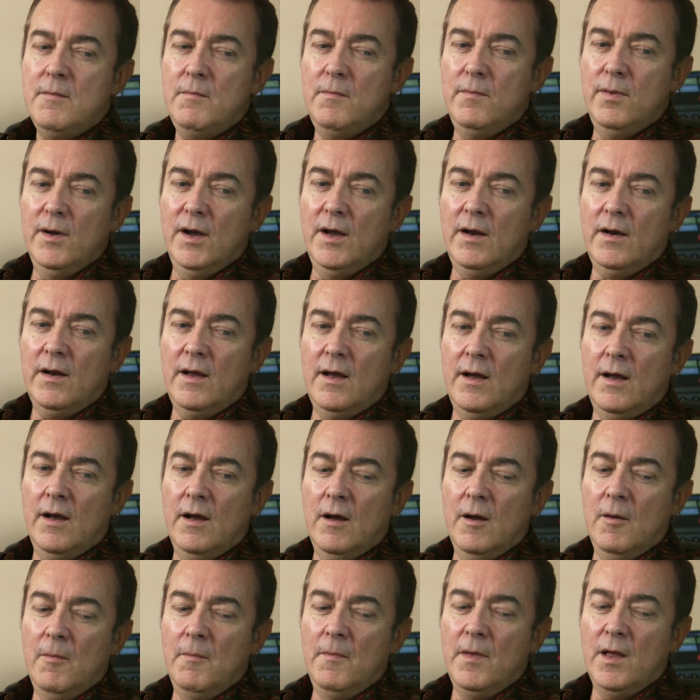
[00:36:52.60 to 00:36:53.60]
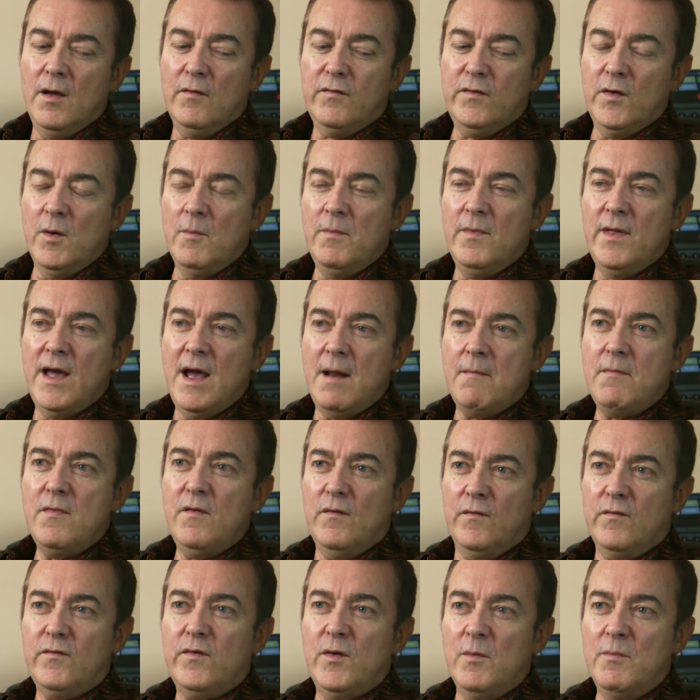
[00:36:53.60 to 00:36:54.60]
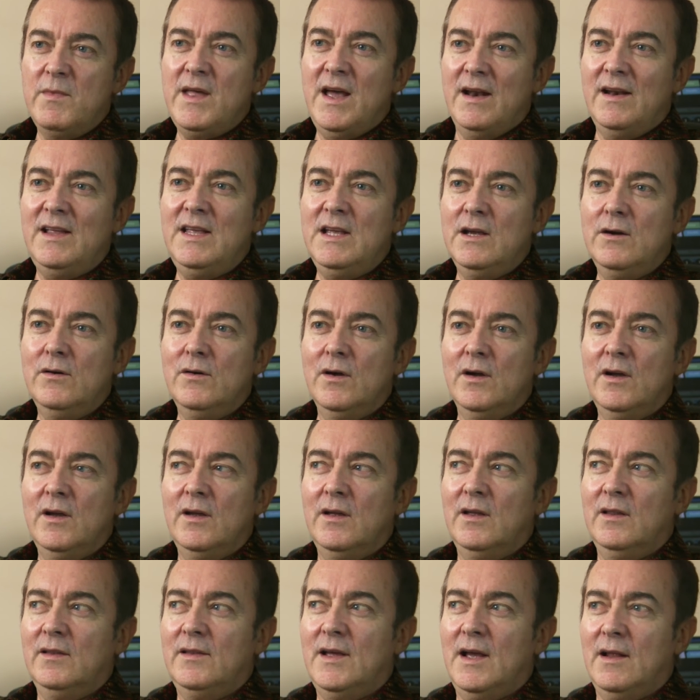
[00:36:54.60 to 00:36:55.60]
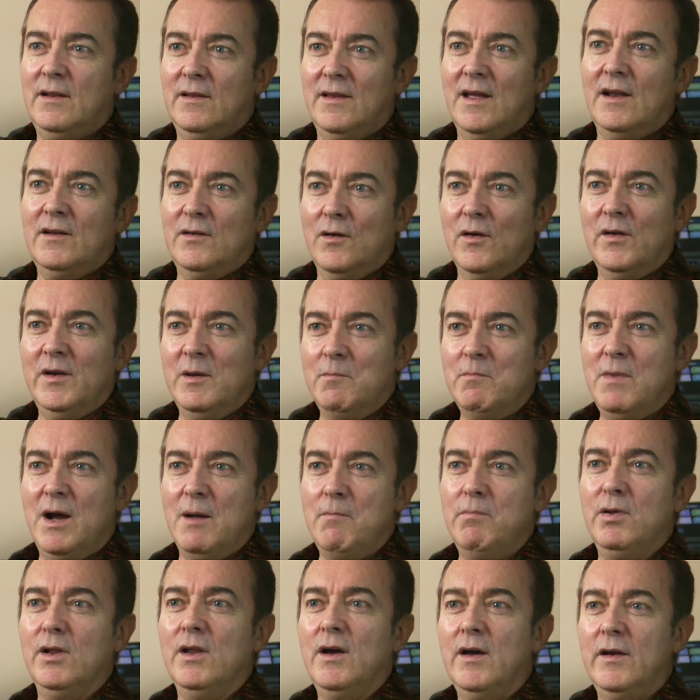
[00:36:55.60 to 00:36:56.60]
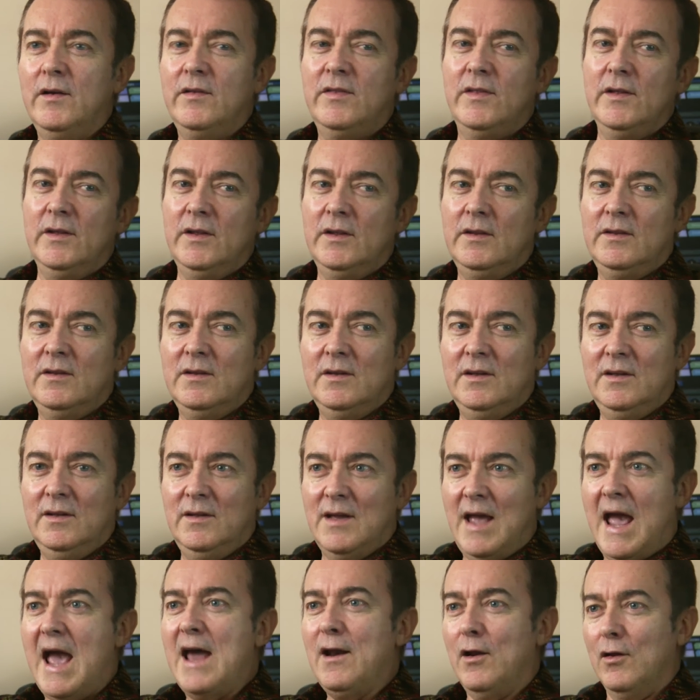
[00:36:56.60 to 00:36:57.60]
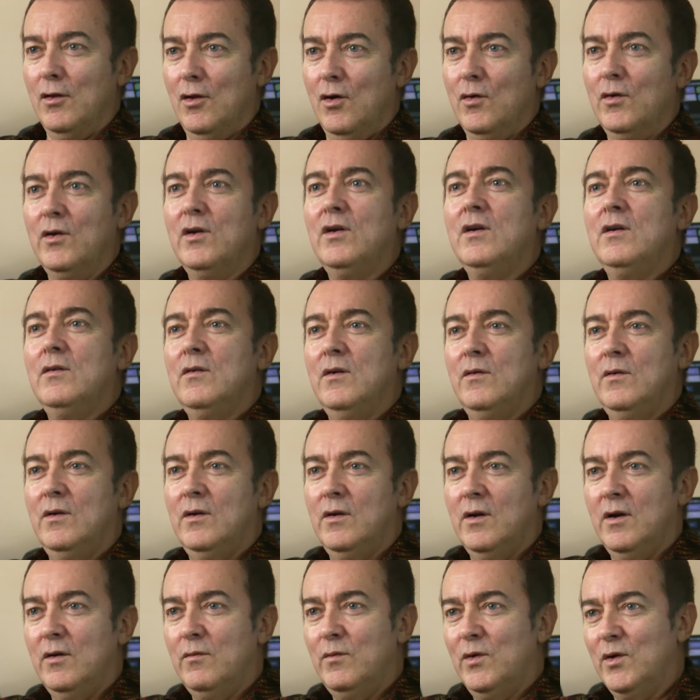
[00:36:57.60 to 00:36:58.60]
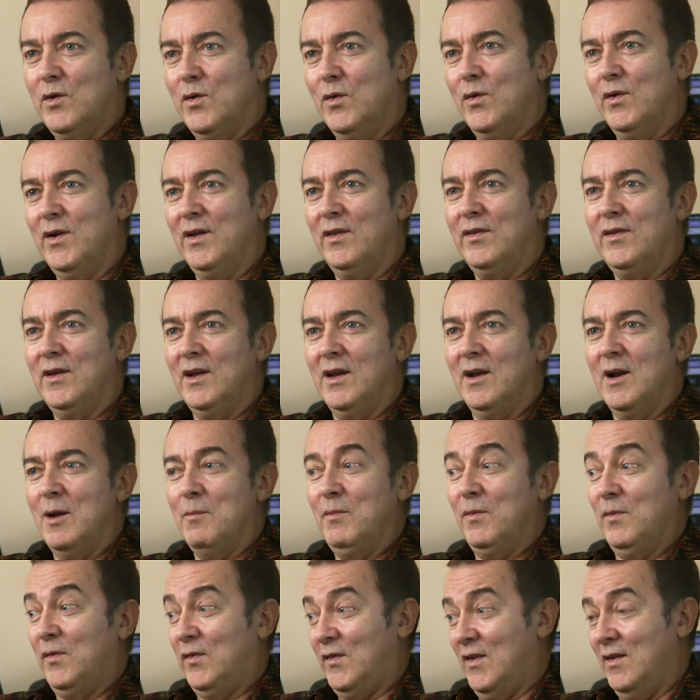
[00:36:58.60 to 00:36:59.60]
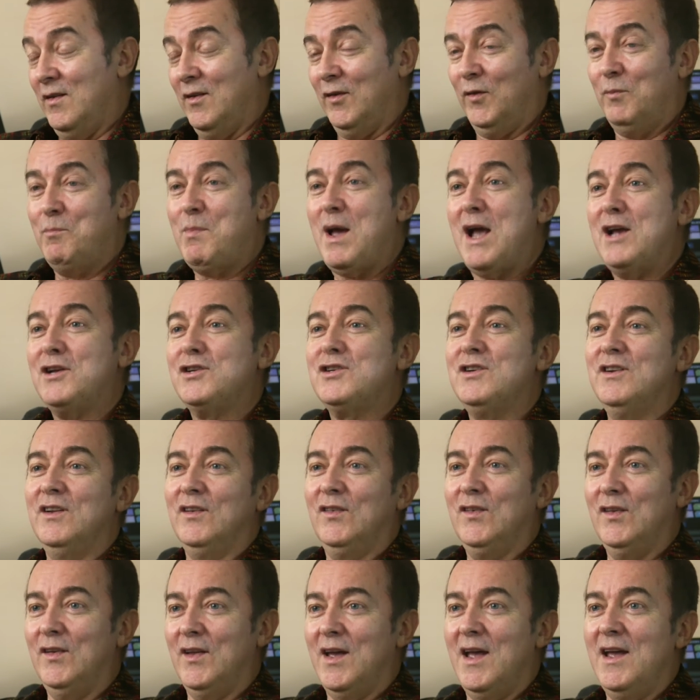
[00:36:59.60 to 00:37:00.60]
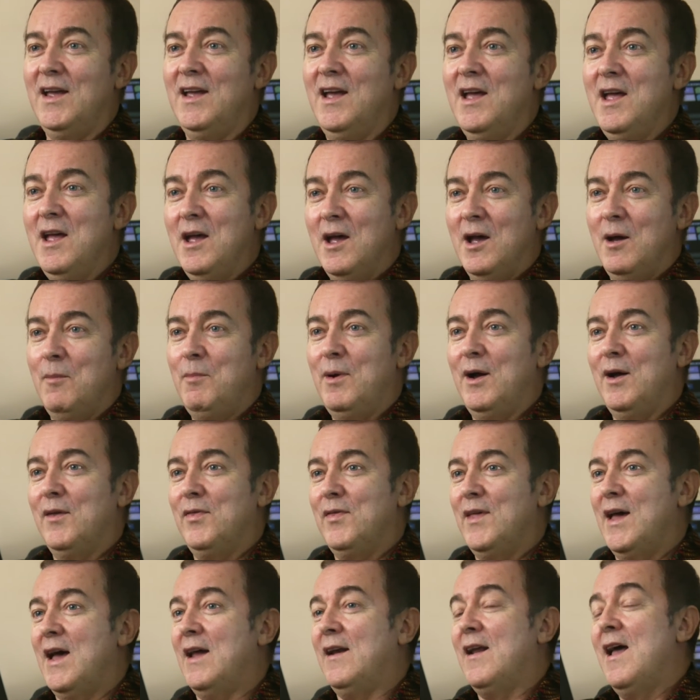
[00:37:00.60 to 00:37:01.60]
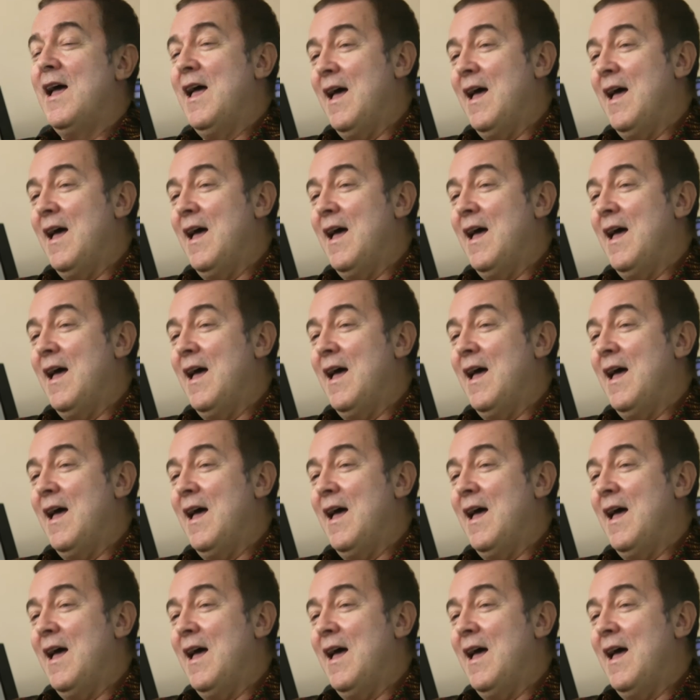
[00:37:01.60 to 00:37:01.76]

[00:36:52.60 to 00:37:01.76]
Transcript: But um, from that from that era, that, that got in my blood, the, the analog uh, recording thing, and I'm still as passionate today about that